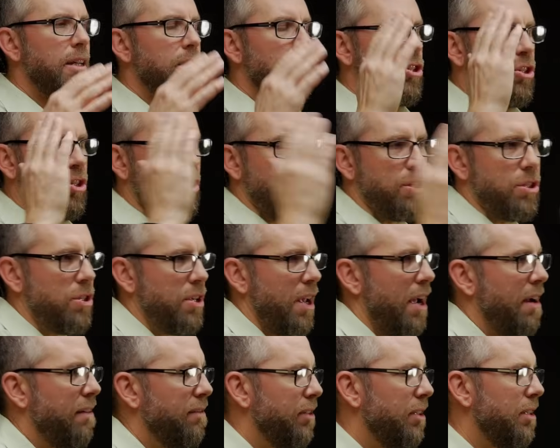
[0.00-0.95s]

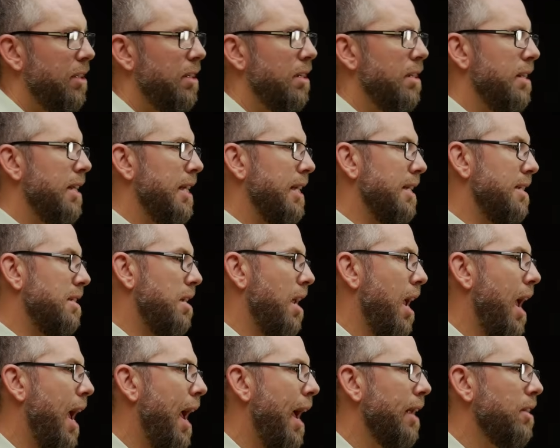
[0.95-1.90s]
severed the
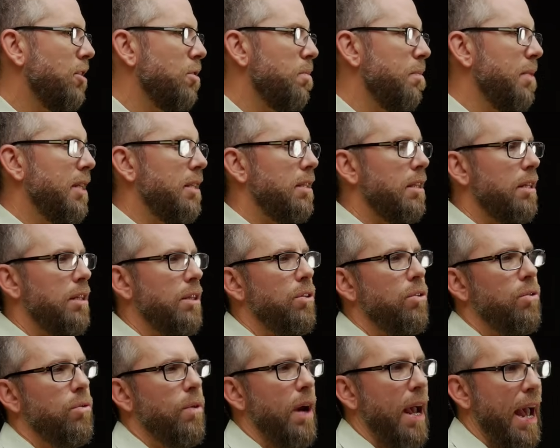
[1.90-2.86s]
attachment that
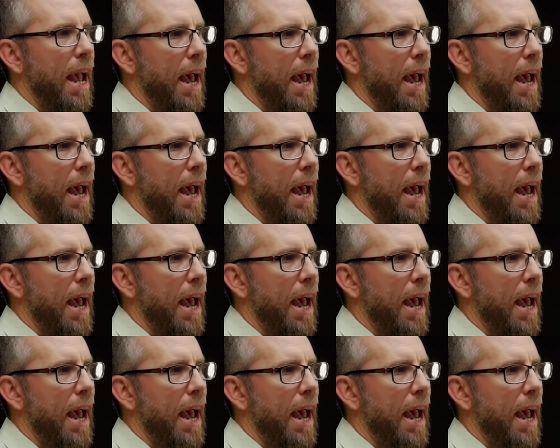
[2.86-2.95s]
you